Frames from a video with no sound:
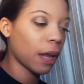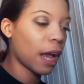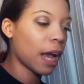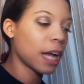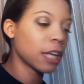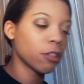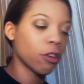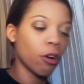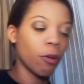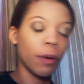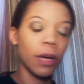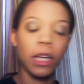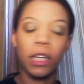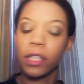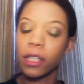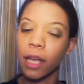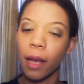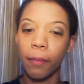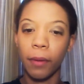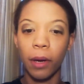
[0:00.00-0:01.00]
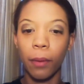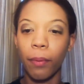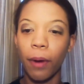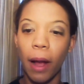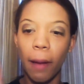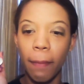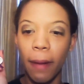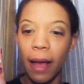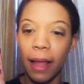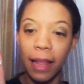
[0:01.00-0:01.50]
As always, I'm going to
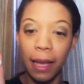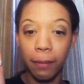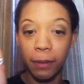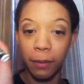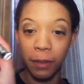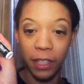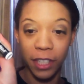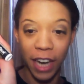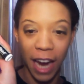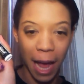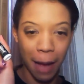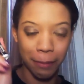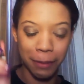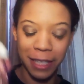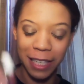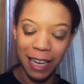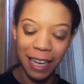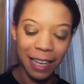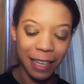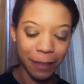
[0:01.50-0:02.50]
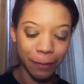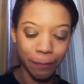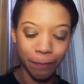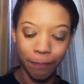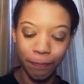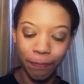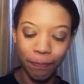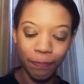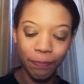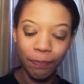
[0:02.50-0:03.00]
prime my lips with chapstick
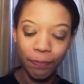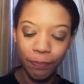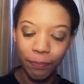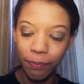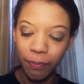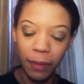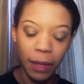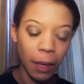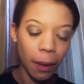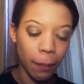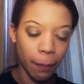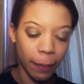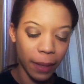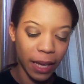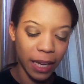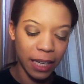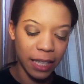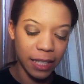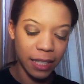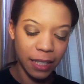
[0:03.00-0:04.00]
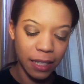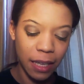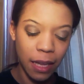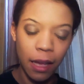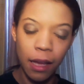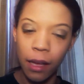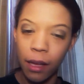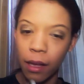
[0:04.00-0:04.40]
because